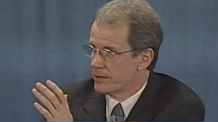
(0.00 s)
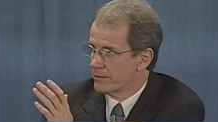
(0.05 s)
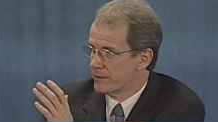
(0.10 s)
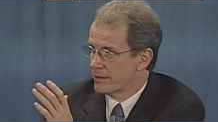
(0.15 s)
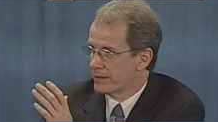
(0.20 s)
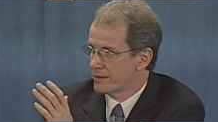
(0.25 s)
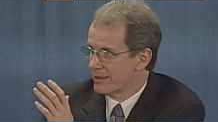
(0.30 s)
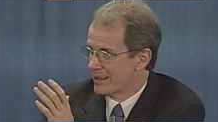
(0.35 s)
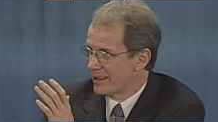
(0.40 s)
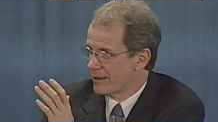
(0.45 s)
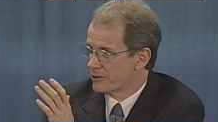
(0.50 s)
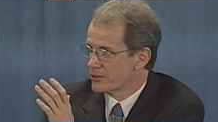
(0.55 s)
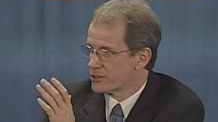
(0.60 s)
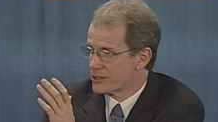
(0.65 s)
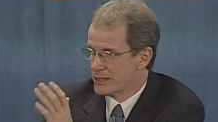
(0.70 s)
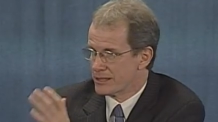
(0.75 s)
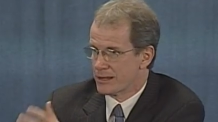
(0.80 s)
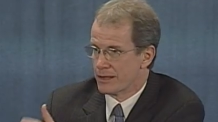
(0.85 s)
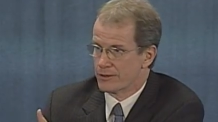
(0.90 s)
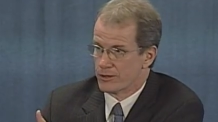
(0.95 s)
they, they are
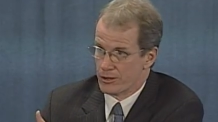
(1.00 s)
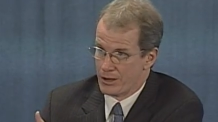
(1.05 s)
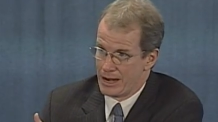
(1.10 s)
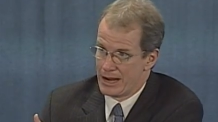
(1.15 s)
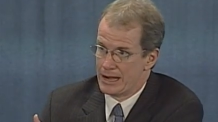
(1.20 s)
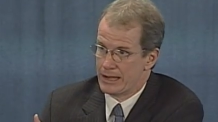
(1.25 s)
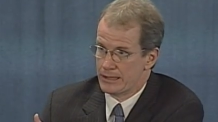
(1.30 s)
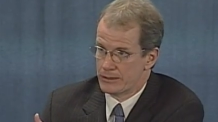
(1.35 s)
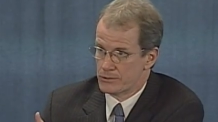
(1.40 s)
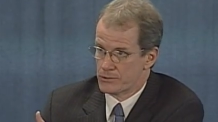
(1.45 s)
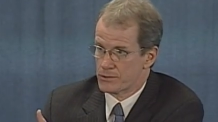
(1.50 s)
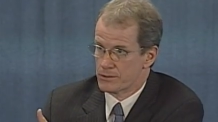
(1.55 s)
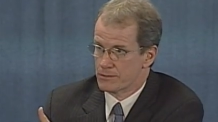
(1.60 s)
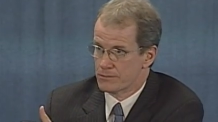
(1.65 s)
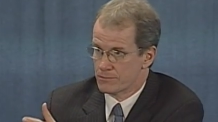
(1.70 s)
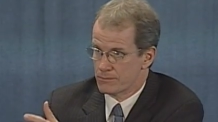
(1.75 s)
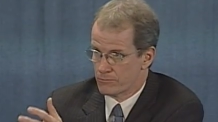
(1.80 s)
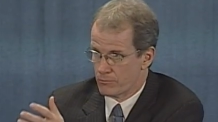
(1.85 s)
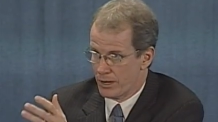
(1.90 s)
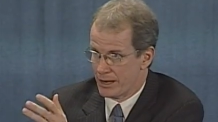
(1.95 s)
sitting on their hands
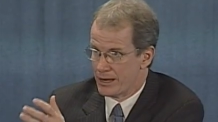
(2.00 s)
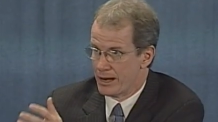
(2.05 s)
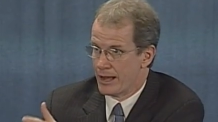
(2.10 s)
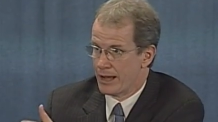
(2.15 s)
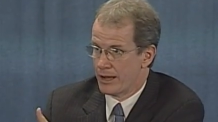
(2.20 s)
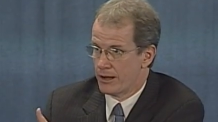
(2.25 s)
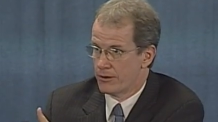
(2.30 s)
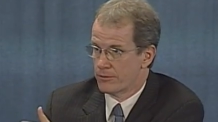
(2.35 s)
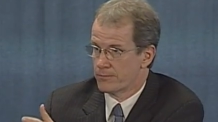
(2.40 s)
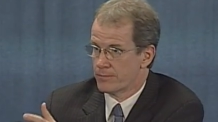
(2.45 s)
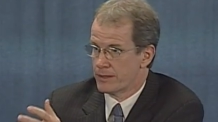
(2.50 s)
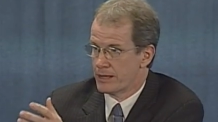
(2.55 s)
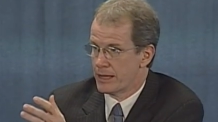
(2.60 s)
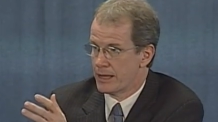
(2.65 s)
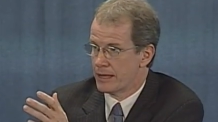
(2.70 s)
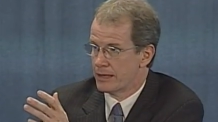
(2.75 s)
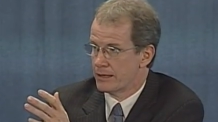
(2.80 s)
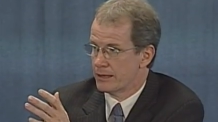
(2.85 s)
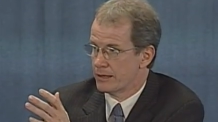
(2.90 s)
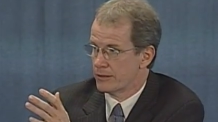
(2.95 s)
right now,
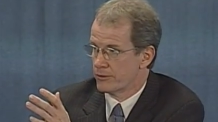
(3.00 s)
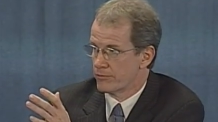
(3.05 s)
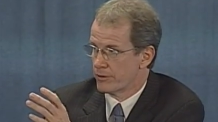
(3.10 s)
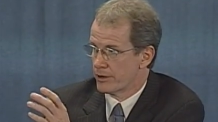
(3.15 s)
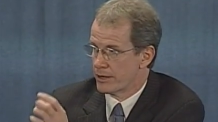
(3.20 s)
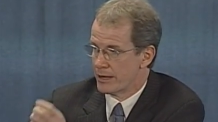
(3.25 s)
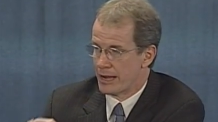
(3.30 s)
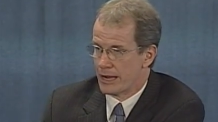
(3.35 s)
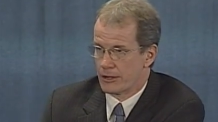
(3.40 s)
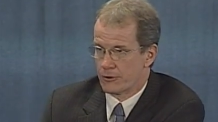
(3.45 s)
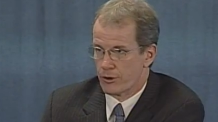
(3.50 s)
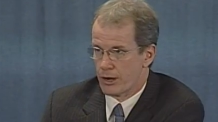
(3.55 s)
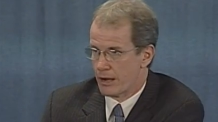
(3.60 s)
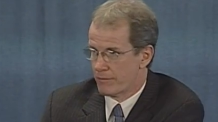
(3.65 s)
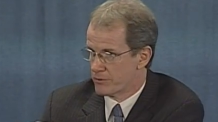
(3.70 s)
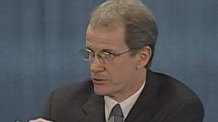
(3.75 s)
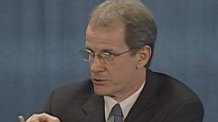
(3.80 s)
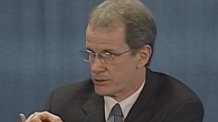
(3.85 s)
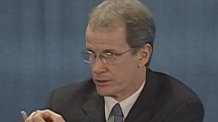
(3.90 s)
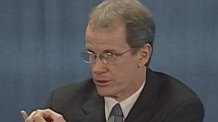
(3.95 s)
and, and they're very angry,
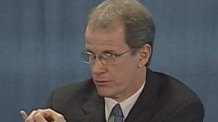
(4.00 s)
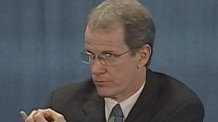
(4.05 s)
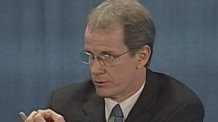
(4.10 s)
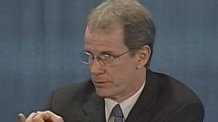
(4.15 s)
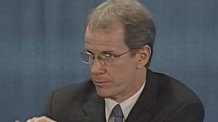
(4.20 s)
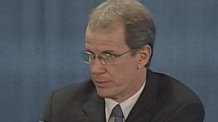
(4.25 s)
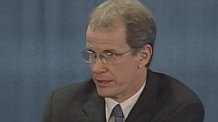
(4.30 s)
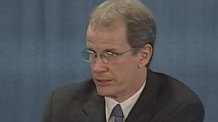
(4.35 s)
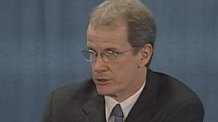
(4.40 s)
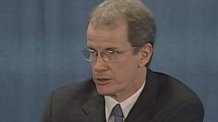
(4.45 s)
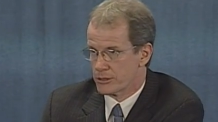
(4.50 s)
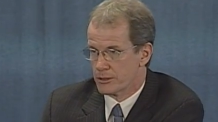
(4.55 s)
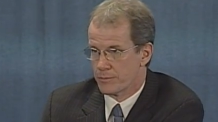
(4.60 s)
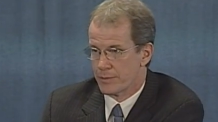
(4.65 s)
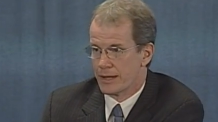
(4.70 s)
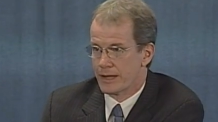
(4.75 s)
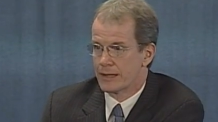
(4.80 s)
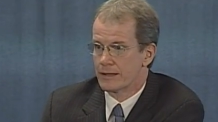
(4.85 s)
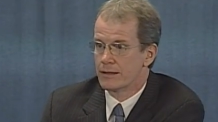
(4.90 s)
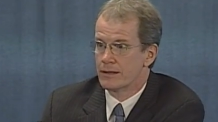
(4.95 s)
obviously, over the pension
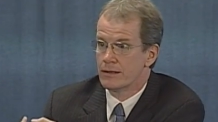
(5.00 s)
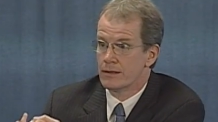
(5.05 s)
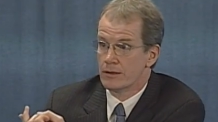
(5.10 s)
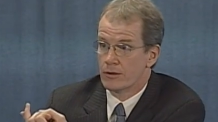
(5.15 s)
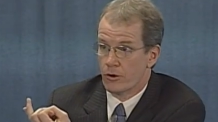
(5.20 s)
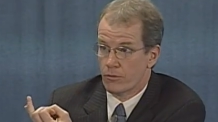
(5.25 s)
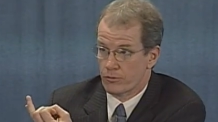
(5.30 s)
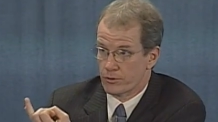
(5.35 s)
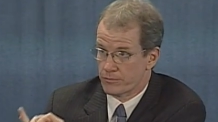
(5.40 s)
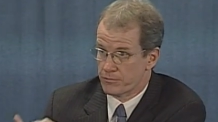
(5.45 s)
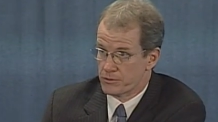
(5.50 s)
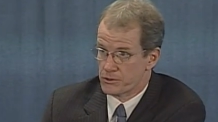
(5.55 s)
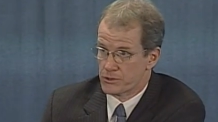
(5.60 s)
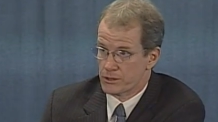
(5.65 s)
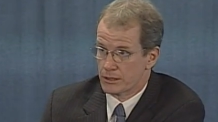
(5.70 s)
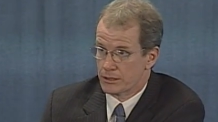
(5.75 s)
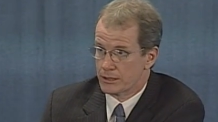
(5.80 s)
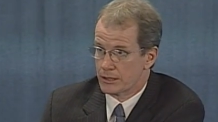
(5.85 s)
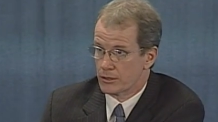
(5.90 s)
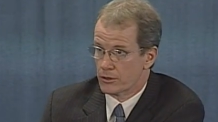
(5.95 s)
debate over the
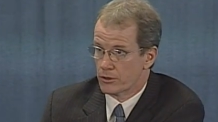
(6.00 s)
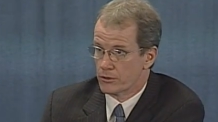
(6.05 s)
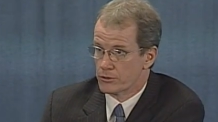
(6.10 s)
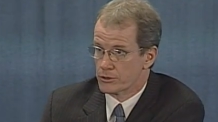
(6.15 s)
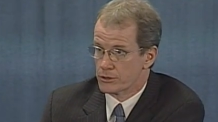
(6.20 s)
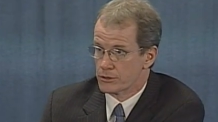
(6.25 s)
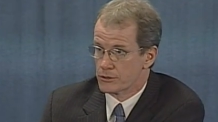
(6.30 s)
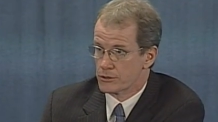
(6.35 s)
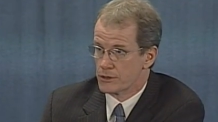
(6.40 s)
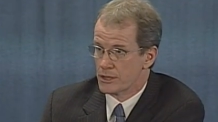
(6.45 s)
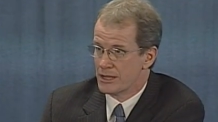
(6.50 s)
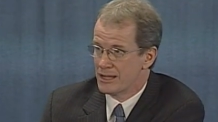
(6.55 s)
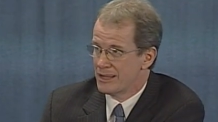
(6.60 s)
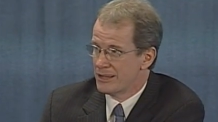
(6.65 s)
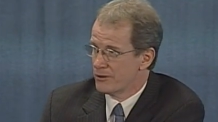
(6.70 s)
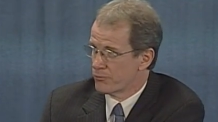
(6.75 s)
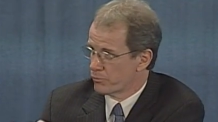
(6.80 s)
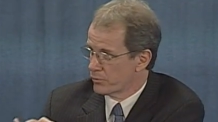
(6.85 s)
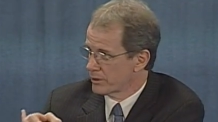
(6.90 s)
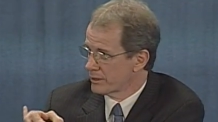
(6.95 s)
facility closures.
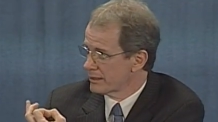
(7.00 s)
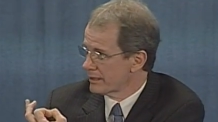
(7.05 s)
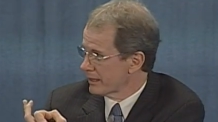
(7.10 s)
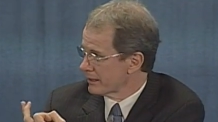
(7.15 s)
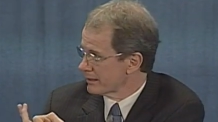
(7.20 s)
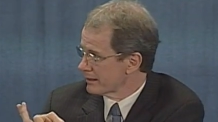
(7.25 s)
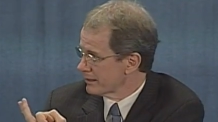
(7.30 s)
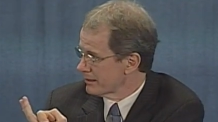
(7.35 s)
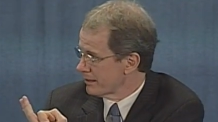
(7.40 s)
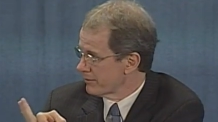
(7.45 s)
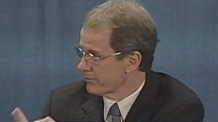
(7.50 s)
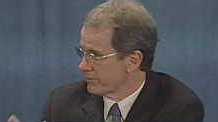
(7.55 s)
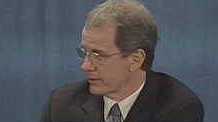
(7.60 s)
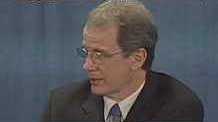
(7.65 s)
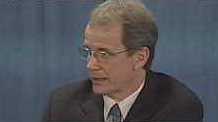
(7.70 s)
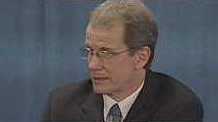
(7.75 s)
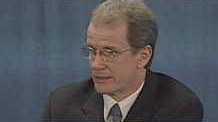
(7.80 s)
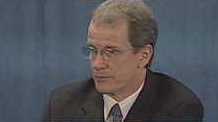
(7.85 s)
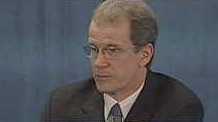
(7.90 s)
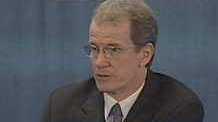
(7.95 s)
Really, like they feel
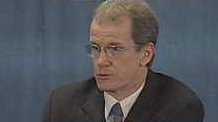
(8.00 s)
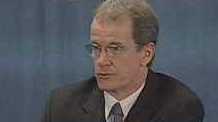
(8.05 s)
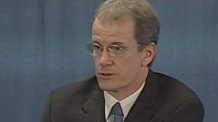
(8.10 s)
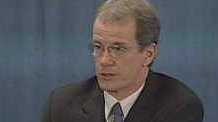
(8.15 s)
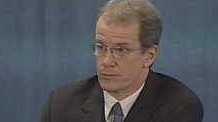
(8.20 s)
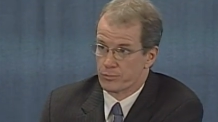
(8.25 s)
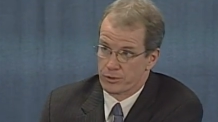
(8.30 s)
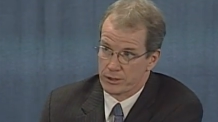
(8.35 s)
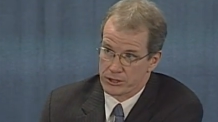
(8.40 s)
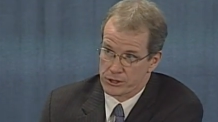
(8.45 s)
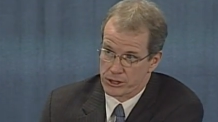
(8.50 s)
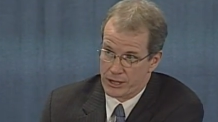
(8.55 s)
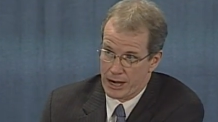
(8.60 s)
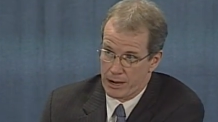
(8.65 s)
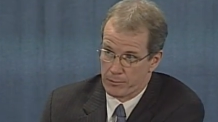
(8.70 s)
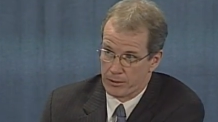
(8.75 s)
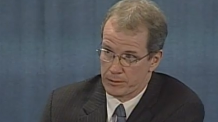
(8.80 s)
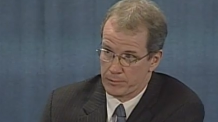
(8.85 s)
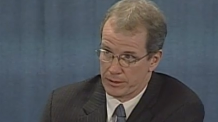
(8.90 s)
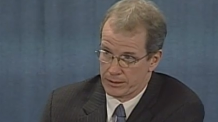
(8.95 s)
like they've been treated pretty
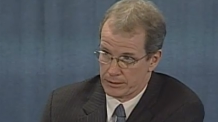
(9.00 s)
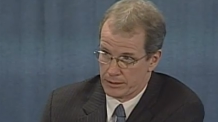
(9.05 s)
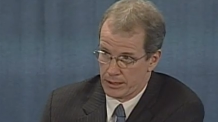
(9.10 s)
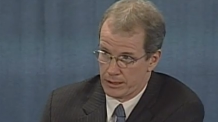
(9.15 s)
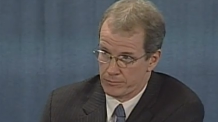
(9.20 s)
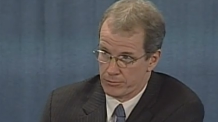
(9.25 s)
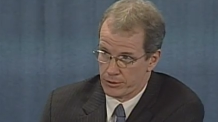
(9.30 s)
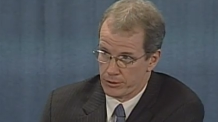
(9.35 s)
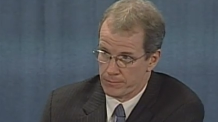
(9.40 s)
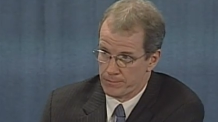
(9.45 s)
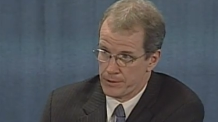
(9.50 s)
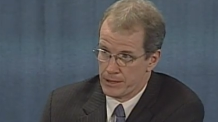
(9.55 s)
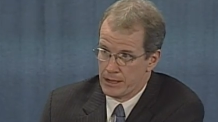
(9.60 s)
shabbily by the governor.